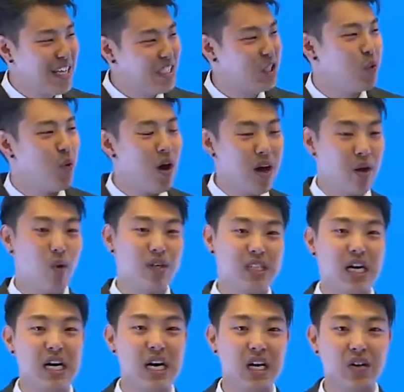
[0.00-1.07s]
that she wanted was
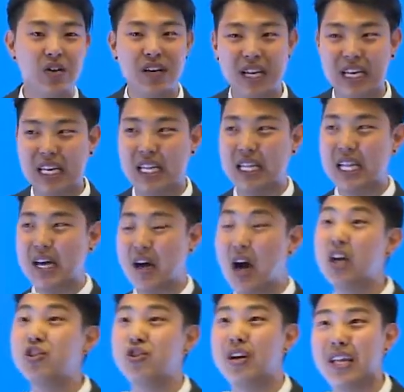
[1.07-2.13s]

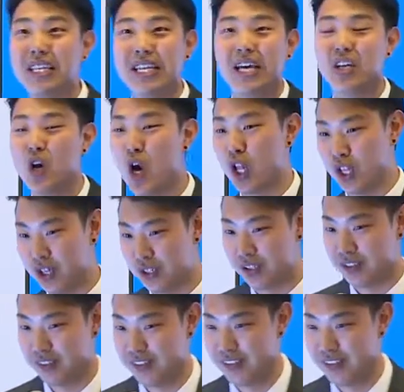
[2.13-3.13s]
$110.